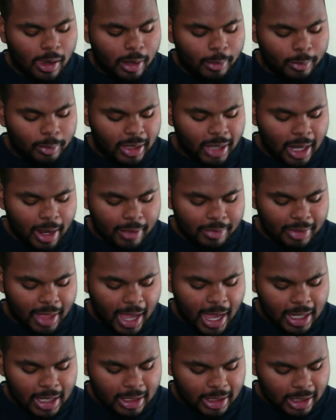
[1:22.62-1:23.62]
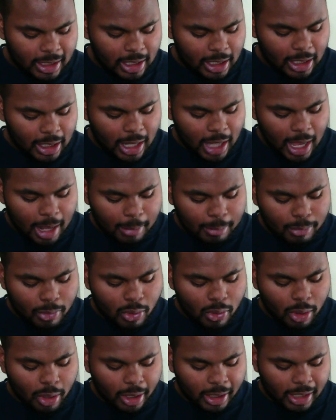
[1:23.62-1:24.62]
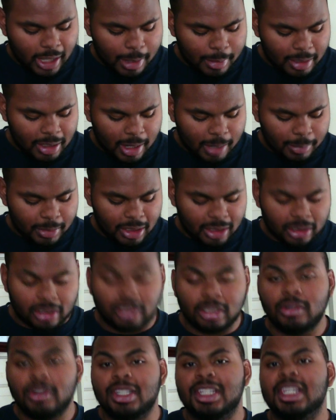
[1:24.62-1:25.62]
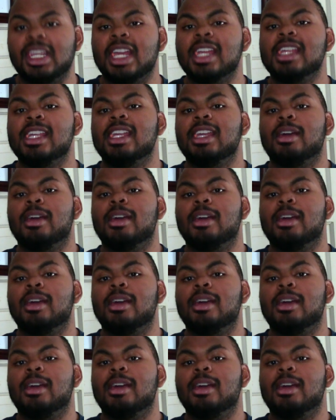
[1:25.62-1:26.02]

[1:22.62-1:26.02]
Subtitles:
We have that and a lot more coming up, including.